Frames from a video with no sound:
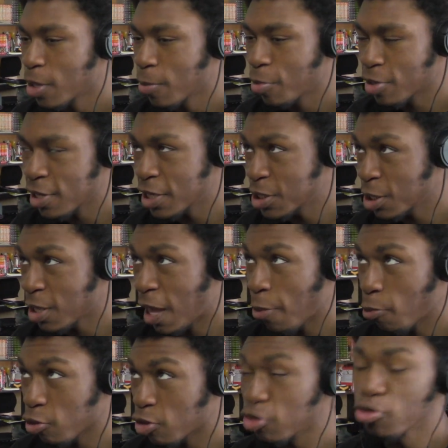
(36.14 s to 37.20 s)
potentially that
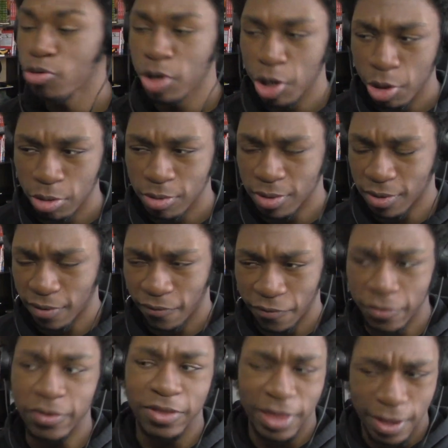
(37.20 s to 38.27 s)
was New Year's
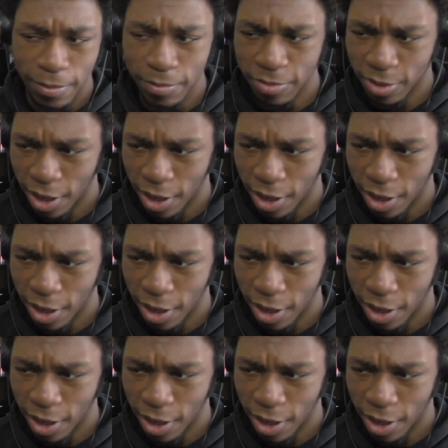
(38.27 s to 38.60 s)
for them